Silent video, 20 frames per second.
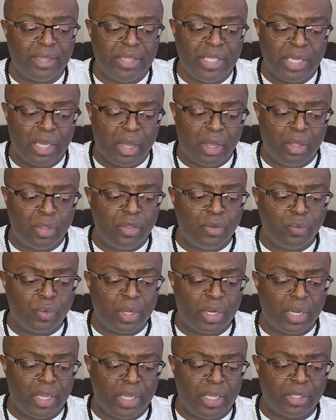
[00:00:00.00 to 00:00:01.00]
The other
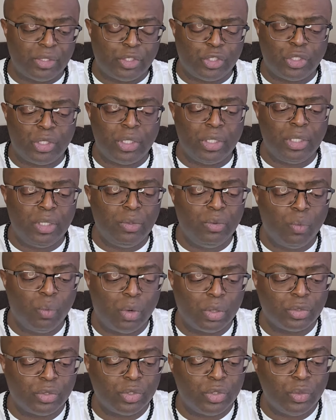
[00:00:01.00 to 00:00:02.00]
one is she
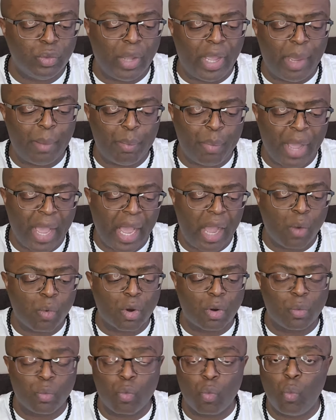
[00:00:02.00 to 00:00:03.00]
wants to
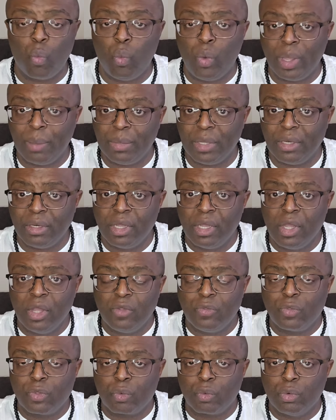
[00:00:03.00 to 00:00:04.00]
empower women
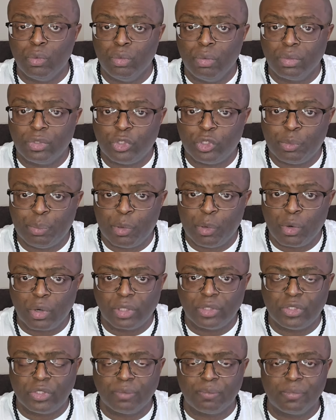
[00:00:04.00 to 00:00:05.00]
through
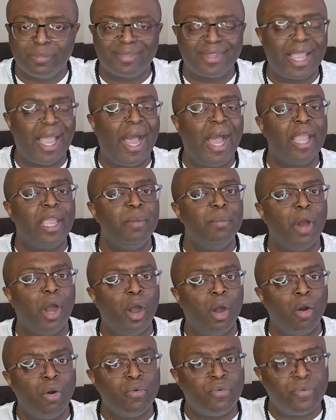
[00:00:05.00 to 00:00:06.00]
sports. I am
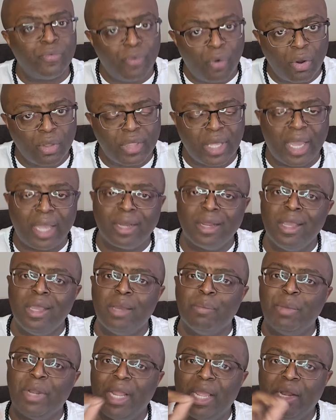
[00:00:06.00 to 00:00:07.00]
all for that.
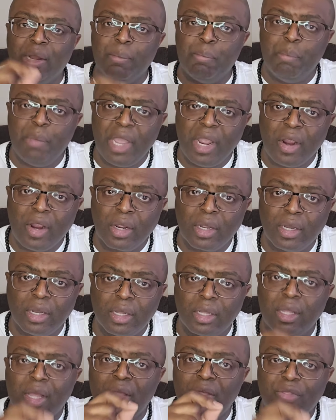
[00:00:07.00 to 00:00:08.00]
But in
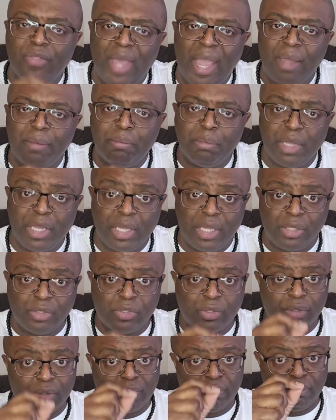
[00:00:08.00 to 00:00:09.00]
America, that
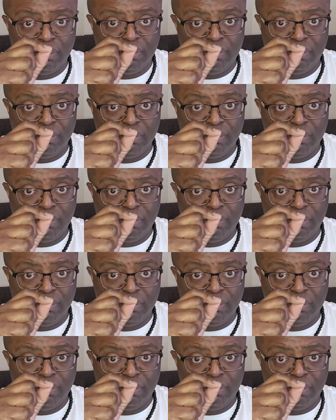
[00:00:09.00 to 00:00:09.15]
means,